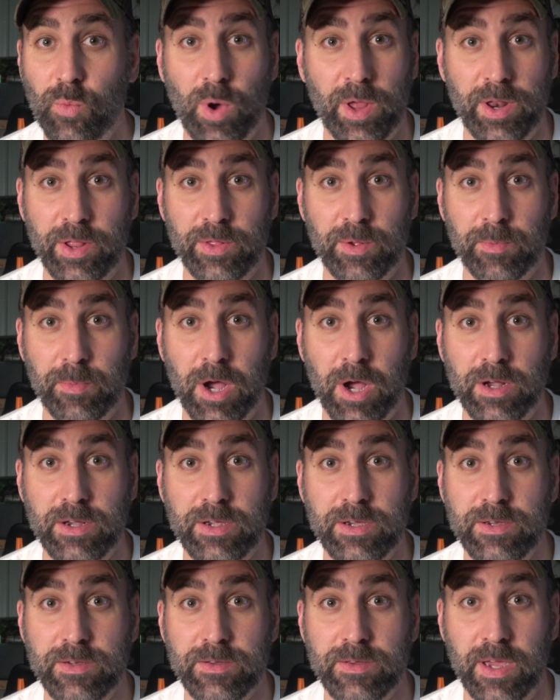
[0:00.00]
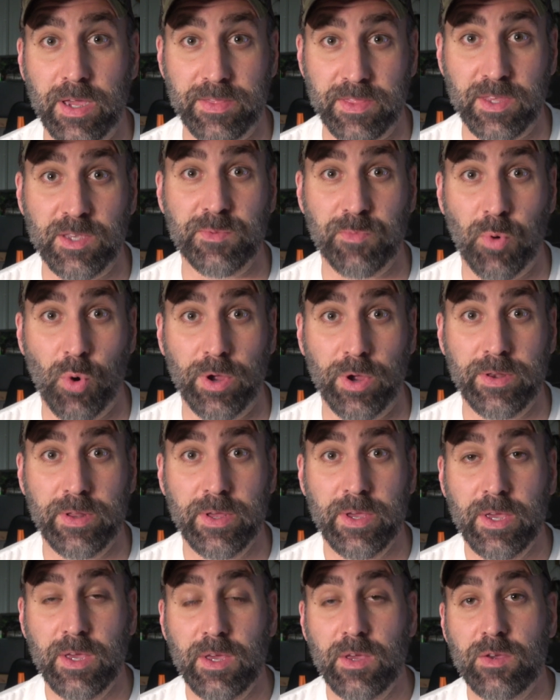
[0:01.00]
one other buck at this point.
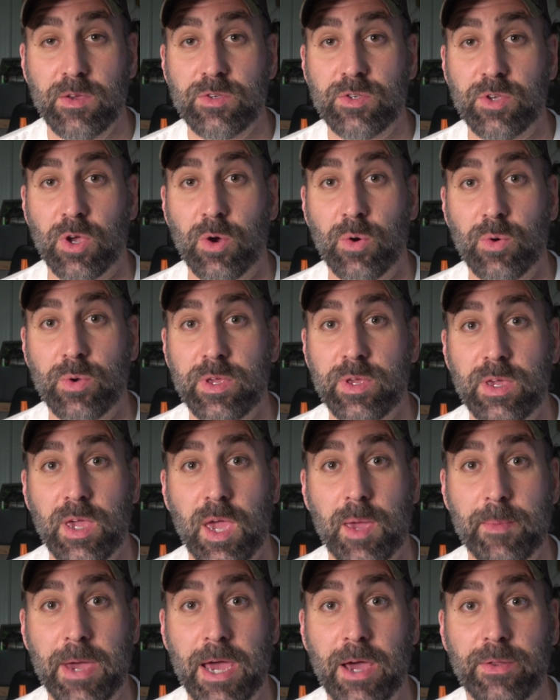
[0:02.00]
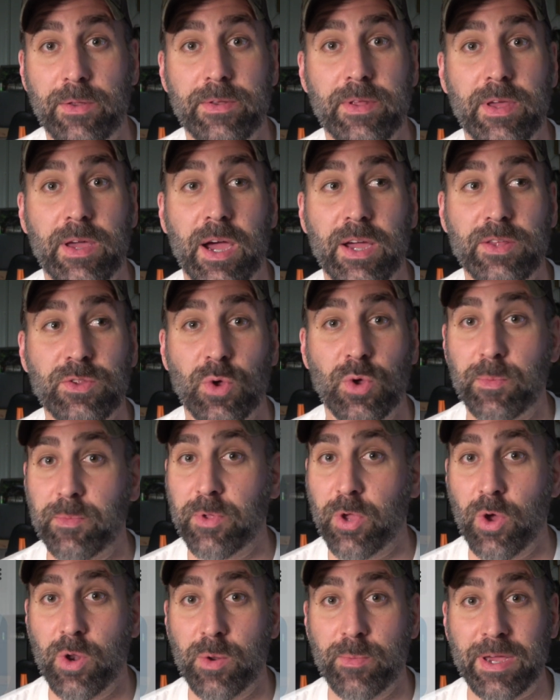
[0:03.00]
So he came out, I told him to
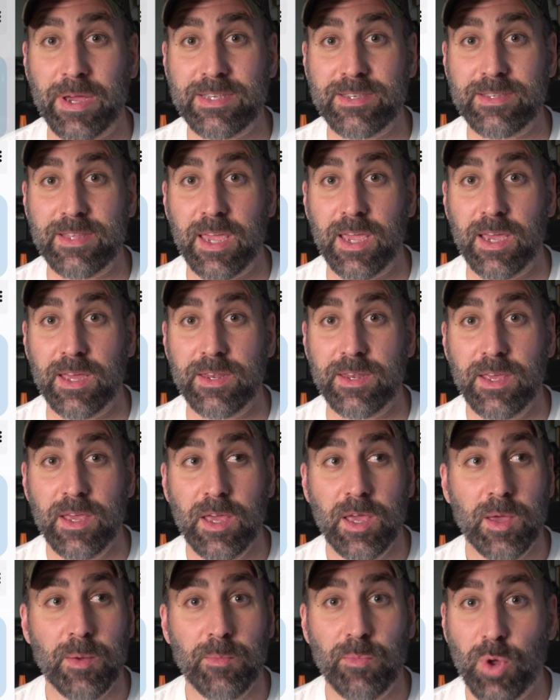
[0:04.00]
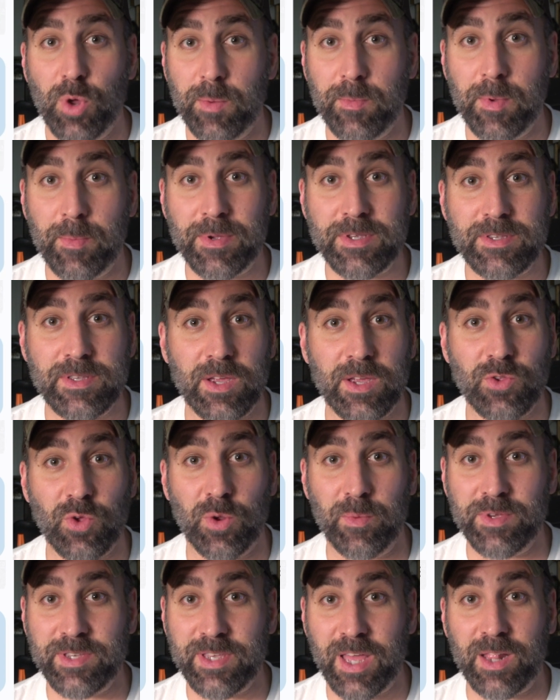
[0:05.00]
go to my stand, put him in my stand,
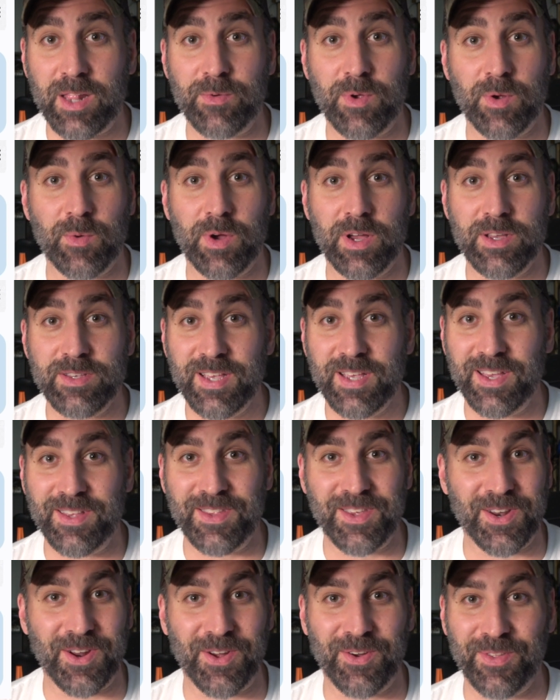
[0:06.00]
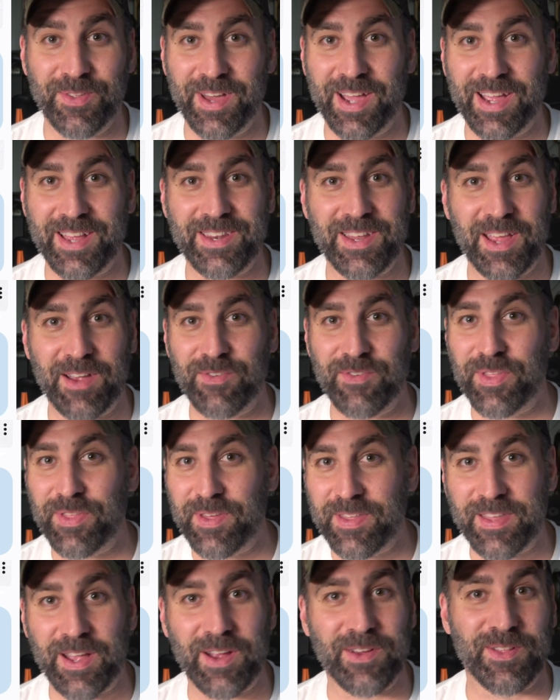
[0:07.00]
told him exactly where it was. You know, I had
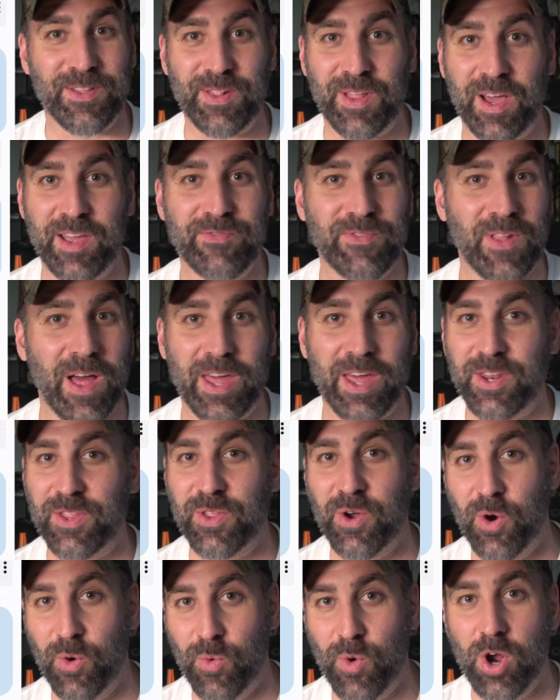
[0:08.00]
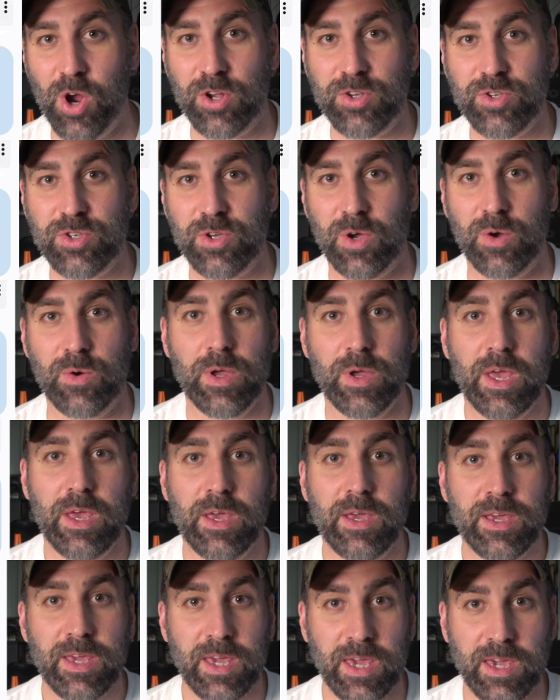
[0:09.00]
everything there, the lifeline and the whole work. So
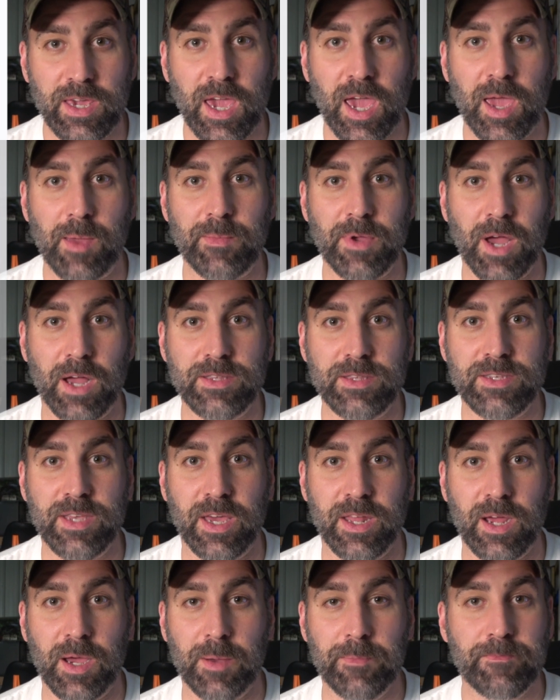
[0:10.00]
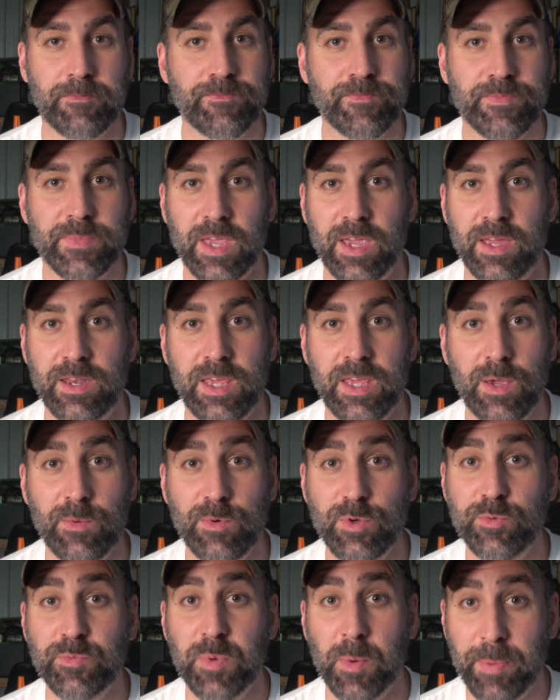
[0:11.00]
he came, got set up, and he
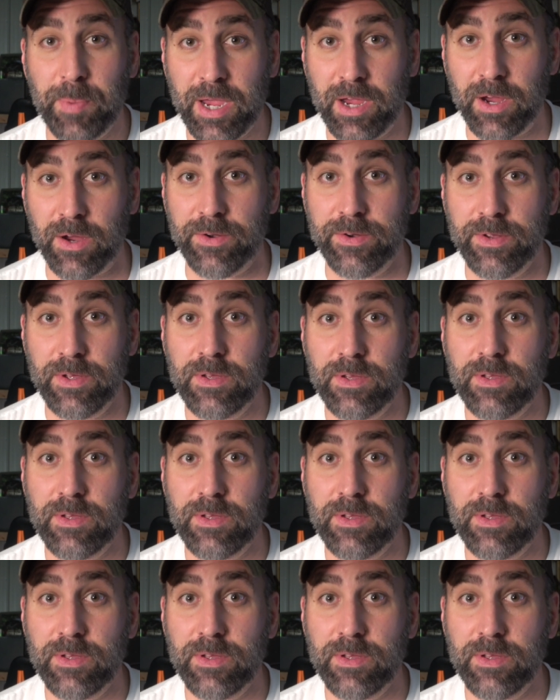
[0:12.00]
was prepared